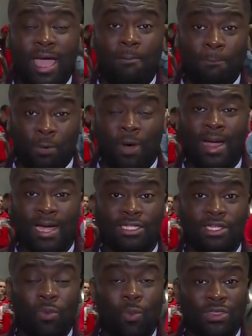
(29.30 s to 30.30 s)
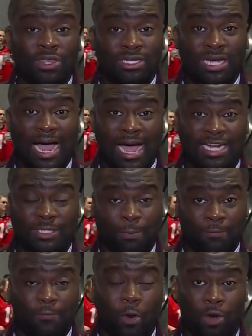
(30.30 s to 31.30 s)
impressed with the Tide's
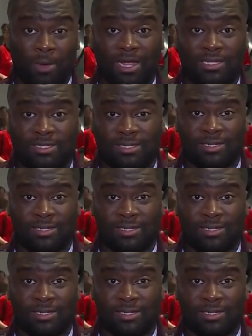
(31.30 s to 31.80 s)
performance.